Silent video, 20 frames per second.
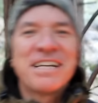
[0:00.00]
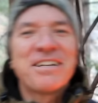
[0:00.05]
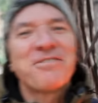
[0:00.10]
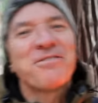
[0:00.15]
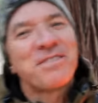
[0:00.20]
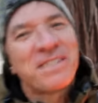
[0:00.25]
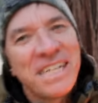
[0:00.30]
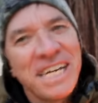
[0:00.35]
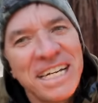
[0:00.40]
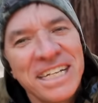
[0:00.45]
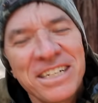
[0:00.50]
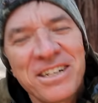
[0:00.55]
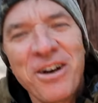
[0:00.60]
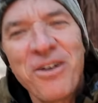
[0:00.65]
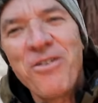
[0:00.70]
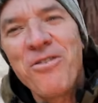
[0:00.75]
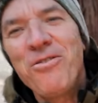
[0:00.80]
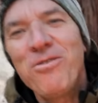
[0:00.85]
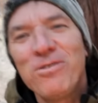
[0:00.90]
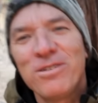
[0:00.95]
Dinner's getting
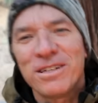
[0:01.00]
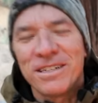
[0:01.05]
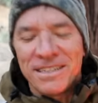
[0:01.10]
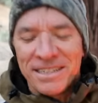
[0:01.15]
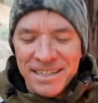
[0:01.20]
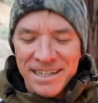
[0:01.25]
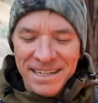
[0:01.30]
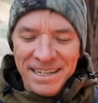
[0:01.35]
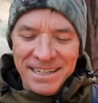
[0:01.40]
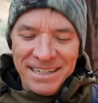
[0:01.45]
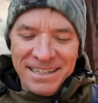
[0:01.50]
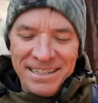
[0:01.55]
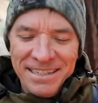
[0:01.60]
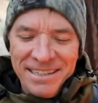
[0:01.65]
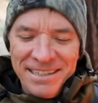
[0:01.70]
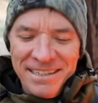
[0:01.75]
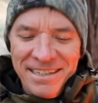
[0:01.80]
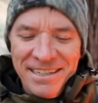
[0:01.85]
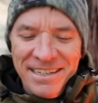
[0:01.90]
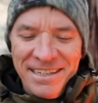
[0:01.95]
cold, and uh,
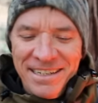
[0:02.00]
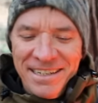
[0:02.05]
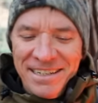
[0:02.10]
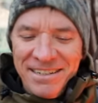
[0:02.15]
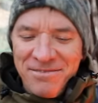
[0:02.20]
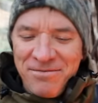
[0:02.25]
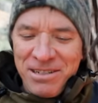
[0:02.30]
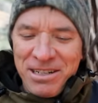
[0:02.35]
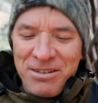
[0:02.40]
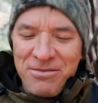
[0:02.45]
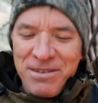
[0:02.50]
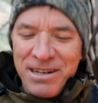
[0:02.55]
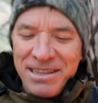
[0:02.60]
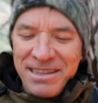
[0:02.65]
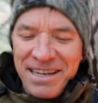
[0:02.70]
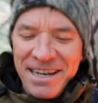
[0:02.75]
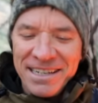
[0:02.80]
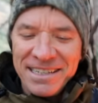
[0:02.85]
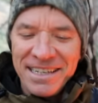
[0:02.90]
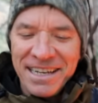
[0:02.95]
we don't
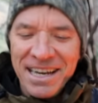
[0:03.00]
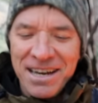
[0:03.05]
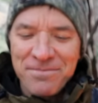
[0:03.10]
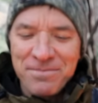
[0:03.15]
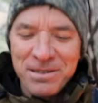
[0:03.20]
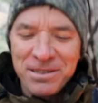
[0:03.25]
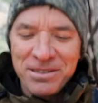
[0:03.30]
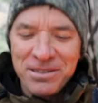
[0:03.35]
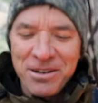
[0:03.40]
want that to happen.